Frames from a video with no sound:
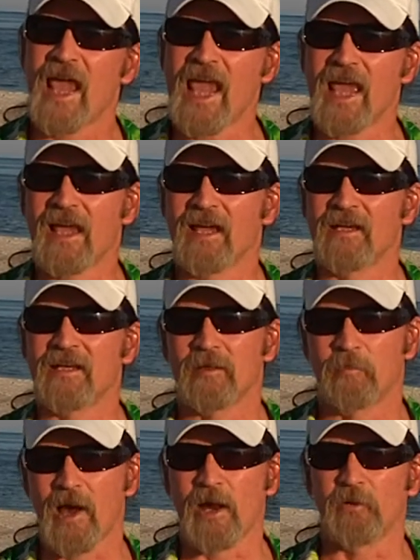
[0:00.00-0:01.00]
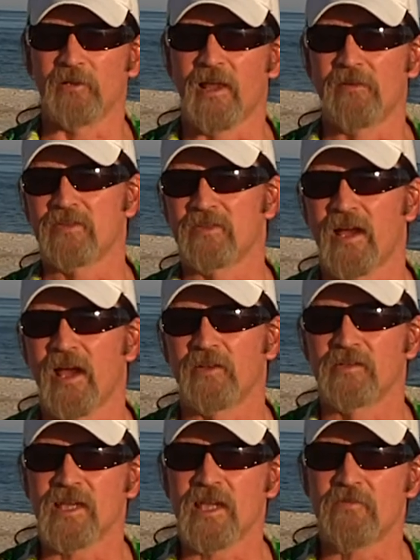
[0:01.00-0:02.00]
And Pirate
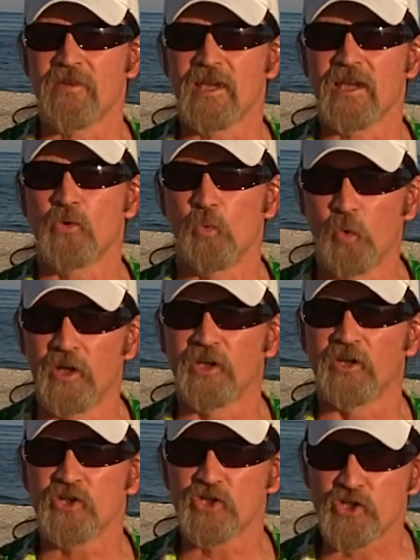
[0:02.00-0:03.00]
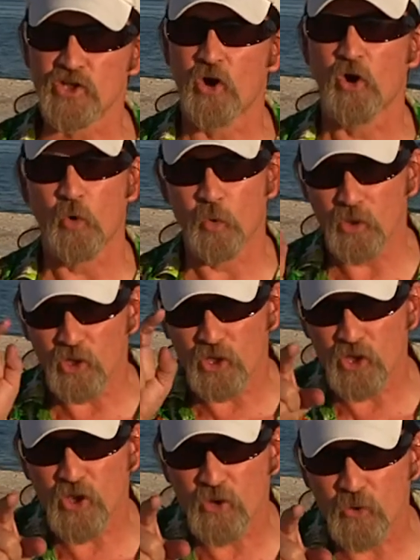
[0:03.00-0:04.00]
Lifestyle TV will show
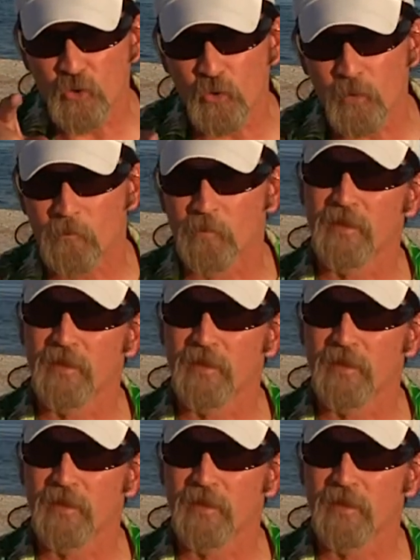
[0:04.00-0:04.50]
you